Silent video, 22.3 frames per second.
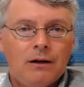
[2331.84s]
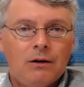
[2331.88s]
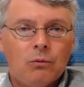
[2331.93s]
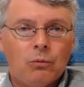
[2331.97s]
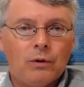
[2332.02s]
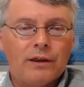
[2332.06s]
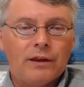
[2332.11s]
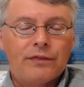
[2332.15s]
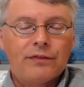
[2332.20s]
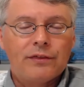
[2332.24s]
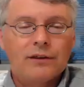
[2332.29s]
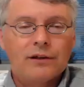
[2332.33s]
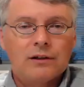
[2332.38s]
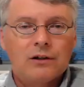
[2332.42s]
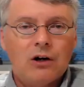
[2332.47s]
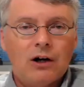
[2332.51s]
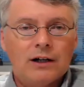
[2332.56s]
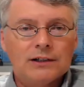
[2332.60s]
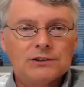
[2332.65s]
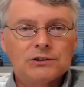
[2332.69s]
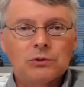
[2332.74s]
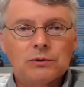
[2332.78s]
with
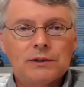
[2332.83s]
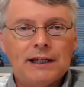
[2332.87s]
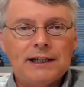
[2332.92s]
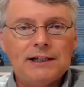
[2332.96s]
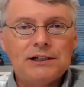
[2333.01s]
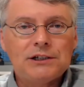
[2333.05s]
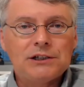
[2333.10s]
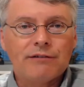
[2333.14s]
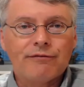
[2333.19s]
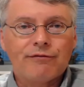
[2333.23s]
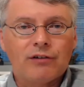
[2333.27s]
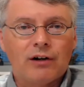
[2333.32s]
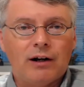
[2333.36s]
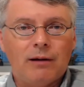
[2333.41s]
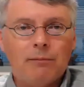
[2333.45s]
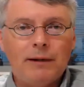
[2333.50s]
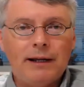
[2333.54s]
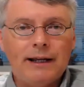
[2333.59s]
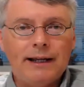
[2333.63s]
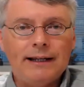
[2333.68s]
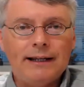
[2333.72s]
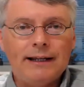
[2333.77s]
consultation
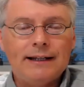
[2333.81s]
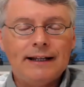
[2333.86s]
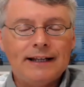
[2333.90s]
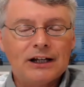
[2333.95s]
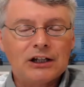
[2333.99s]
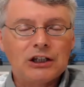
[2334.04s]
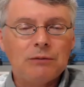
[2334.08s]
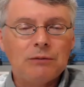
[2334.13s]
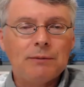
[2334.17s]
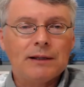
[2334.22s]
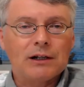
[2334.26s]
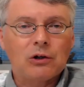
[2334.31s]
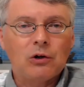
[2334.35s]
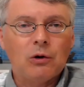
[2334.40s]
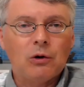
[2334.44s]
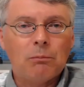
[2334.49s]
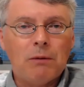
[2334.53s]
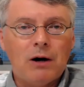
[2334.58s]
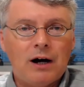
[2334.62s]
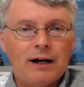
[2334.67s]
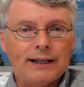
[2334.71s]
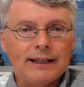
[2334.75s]
from an ecumenical
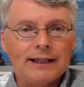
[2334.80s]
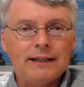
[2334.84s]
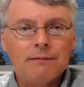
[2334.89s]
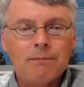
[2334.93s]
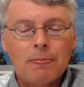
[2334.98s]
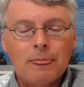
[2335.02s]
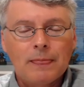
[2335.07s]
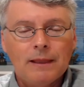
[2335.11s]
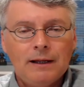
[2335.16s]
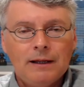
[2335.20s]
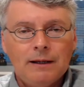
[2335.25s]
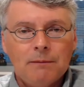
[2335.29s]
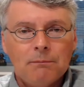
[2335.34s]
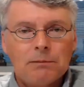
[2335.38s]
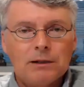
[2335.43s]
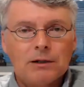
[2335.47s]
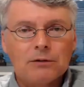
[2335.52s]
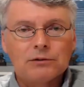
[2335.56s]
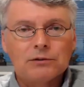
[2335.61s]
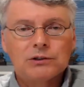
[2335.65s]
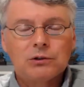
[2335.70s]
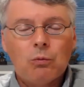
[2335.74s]
body,
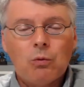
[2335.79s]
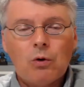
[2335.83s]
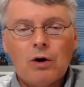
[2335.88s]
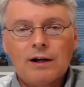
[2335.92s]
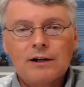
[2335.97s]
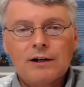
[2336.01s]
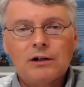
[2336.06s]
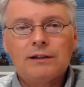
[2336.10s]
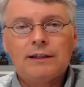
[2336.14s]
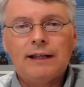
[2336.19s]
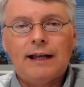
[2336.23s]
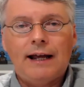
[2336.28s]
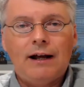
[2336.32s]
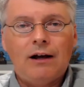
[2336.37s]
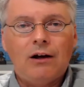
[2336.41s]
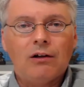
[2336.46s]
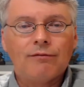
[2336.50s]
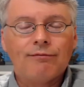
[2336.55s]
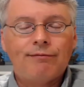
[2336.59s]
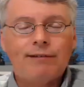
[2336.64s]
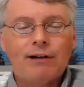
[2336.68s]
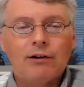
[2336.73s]
but it was a watered
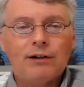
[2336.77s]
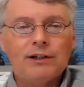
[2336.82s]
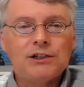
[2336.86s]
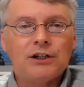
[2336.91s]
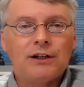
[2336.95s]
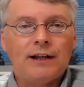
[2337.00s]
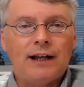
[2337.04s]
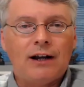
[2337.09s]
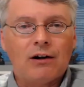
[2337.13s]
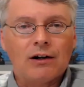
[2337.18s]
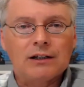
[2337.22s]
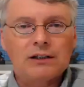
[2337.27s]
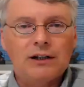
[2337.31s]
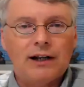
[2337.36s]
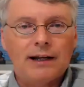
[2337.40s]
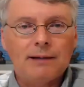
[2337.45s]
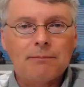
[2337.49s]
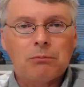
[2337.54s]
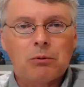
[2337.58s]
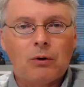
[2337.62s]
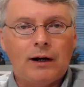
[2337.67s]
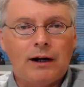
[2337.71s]
down, very generic
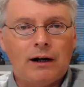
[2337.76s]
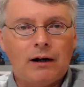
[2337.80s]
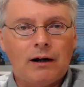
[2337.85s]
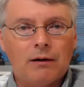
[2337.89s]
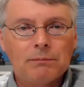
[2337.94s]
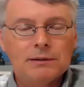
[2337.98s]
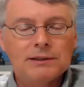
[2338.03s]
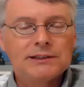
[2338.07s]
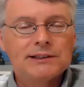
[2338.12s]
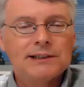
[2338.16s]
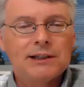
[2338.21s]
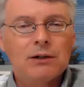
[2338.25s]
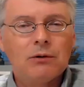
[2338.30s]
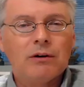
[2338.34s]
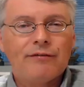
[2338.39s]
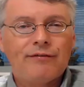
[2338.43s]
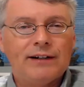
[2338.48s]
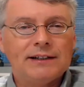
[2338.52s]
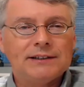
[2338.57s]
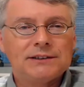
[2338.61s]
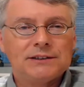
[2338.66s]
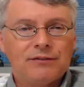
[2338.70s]
type prayer, but still
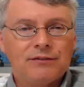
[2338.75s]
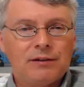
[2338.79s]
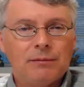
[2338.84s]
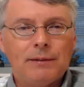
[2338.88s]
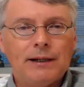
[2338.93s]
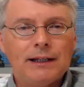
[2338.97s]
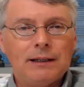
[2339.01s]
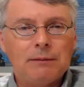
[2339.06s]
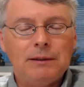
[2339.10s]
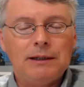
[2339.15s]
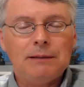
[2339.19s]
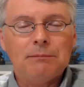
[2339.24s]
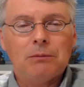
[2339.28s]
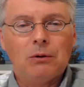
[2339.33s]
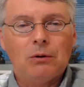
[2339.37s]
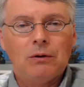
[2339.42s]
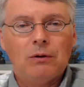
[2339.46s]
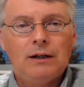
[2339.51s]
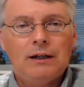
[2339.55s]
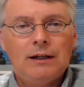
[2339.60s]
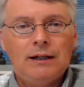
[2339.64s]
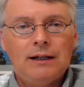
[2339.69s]
offensive to many
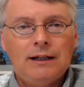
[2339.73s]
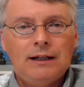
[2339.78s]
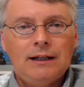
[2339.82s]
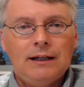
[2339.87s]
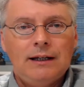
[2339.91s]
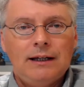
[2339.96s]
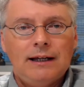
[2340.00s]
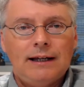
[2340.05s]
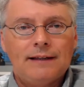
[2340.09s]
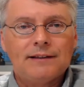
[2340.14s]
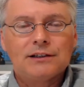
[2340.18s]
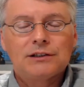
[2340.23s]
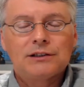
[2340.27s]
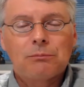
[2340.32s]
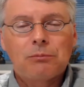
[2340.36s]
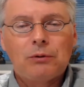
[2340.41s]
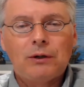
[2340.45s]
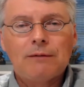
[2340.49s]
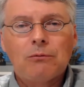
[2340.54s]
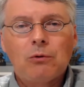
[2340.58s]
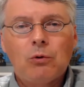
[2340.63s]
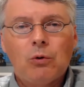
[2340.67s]
people. And the
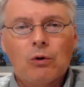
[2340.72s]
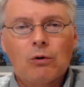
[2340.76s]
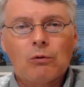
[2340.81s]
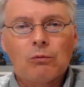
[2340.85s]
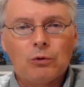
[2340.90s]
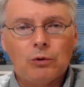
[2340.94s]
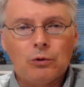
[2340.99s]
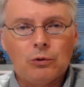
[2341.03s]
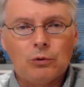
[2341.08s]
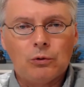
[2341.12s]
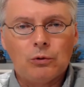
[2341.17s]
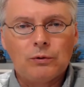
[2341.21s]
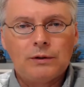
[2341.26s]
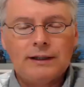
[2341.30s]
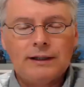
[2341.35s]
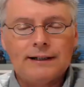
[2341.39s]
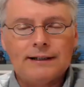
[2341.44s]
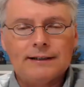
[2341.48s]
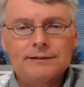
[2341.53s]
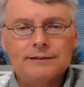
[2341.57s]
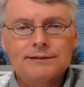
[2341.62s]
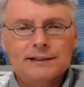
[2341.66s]
Supreme Court ruled
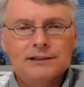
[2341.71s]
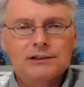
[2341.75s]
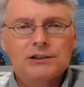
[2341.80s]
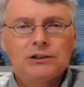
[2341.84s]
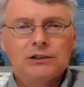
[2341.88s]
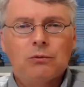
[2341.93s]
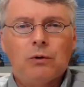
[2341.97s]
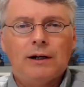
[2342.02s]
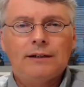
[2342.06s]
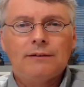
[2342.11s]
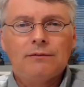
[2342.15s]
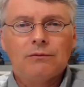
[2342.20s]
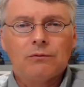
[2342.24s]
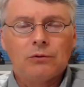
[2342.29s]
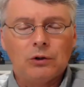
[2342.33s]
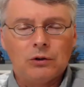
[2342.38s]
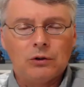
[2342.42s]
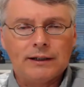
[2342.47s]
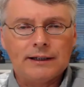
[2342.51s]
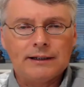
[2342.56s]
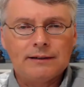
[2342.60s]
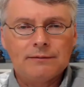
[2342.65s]
in a 6-1
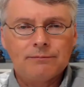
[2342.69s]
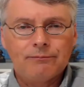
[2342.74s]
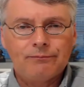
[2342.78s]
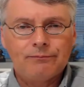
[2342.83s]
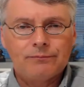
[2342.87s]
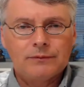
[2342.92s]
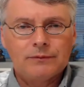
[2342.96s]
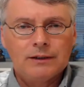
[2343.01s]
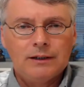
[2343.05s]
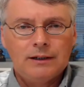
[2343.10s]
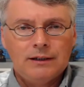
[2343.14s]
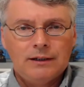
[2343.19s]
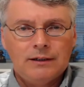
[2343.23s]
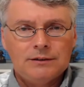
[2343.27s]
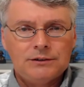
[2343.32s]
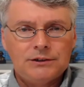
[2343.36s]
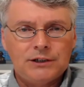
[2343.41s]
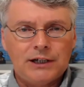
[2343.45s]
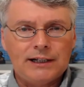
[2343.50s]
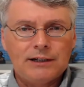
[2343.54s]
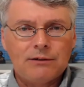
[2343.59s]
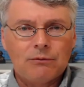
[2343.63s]
ruling,
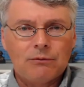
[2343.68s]
June